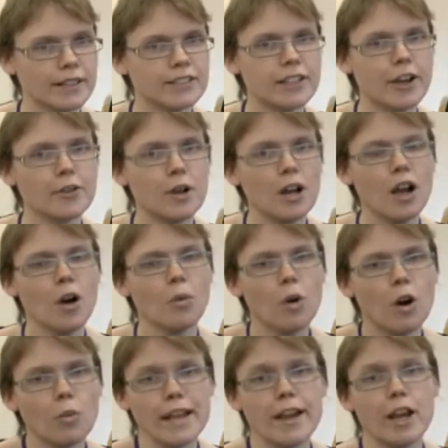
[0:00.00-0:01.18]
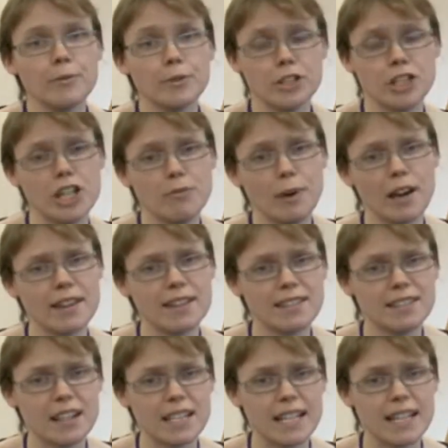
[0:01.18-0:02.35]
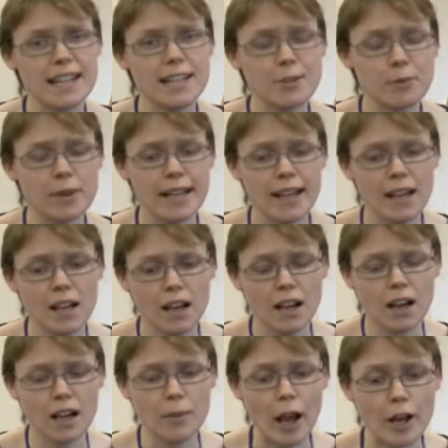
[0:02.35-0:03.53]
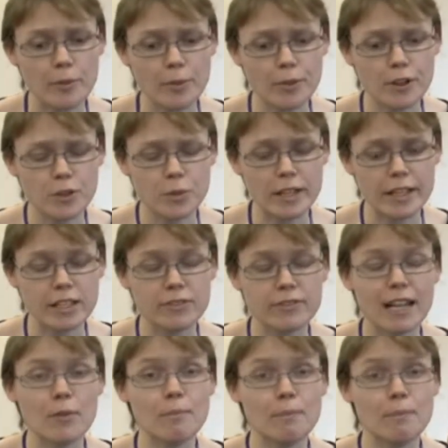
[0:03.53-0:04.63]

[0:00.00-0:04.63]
So what we hope to achieve by this study is we hope that we can develop